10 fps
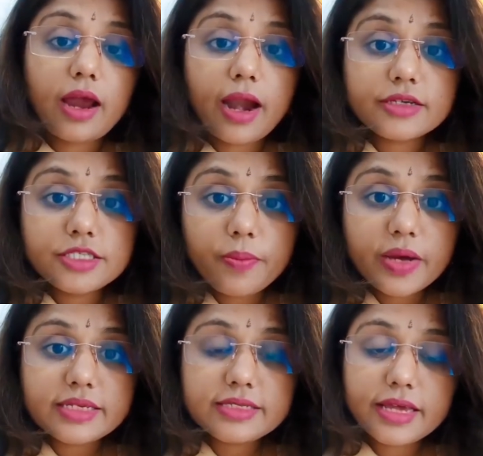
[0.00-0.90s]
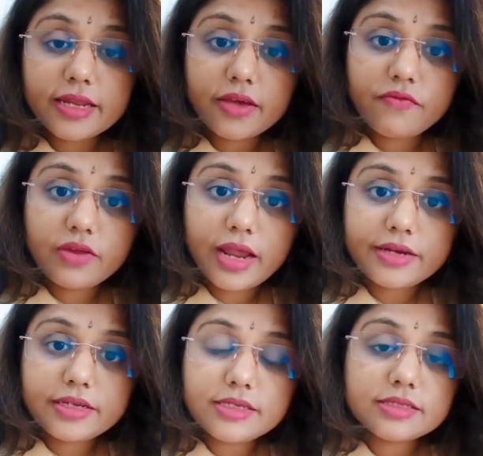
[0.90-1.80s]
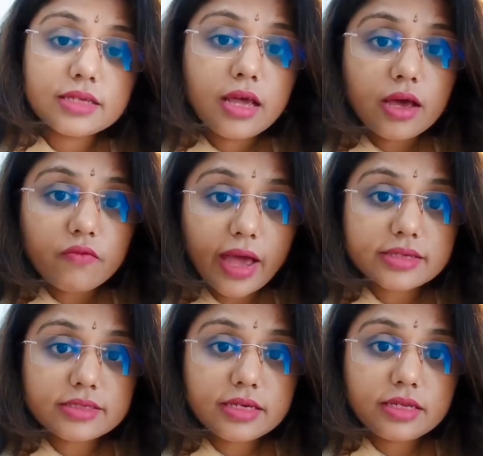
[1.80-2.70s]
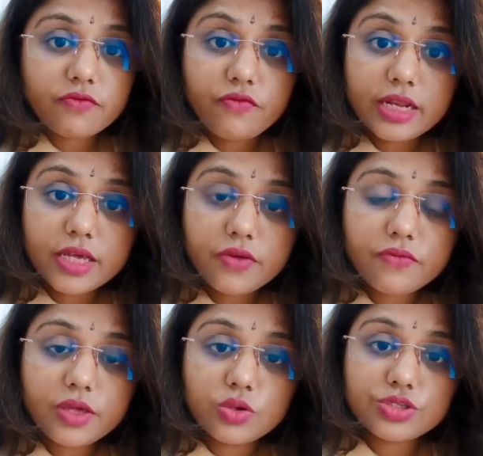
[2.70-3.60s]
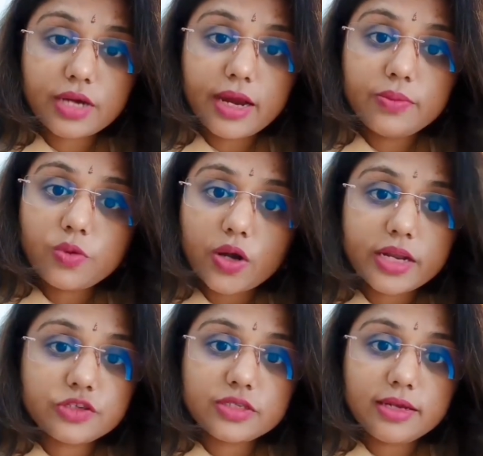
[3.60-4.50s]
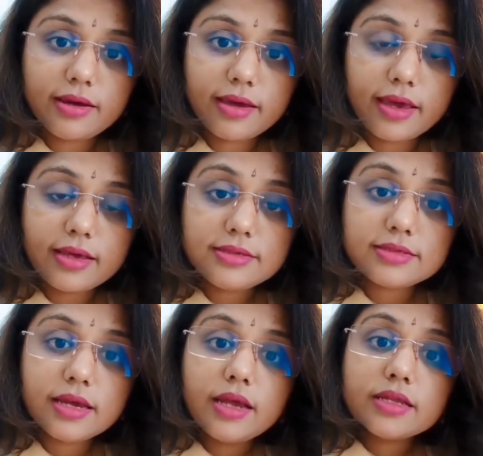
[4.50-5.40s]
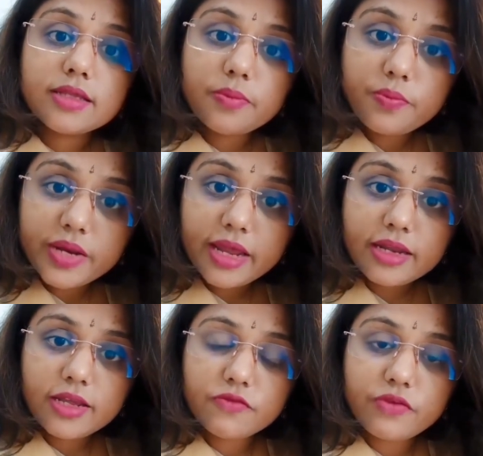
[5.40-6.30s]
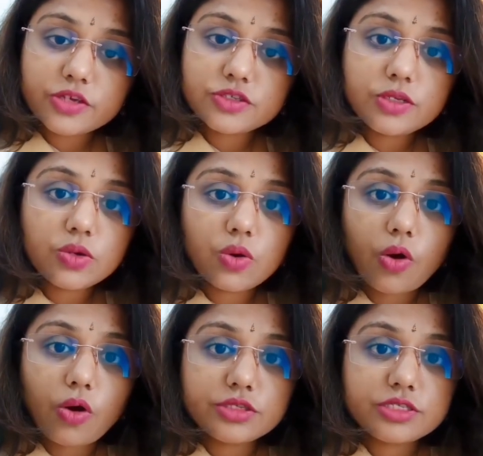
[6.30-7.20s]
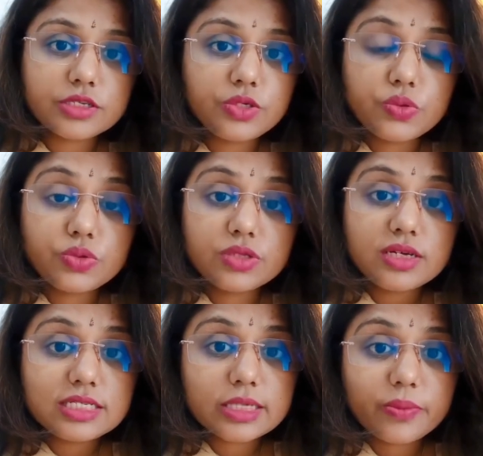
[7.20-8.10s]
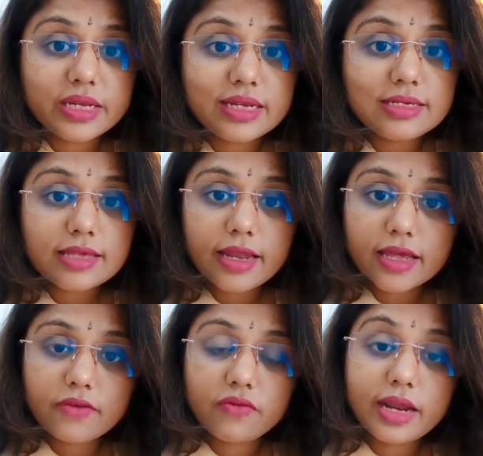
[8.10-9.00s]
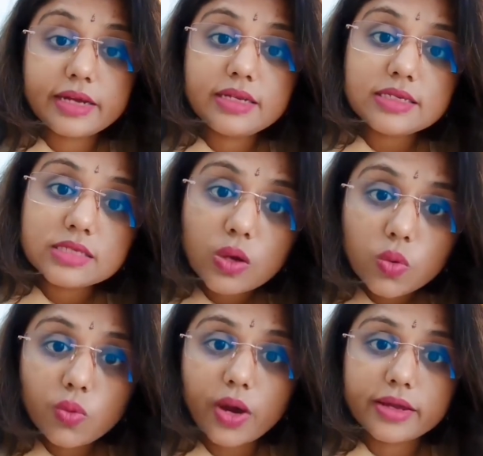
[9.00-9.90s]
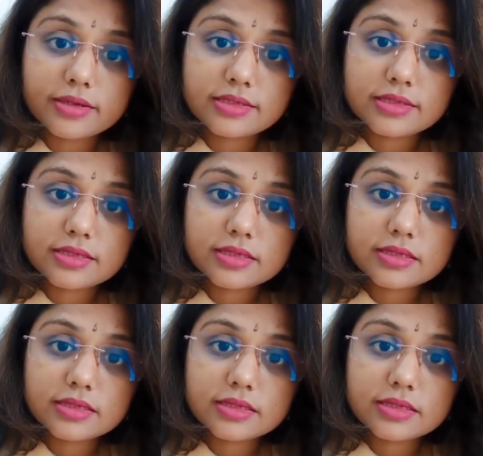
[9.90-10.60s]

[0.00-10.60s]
And Japanese encephalitis vaccine will give your child protection against the brain infection caused due to the Japanese encephalitis virus.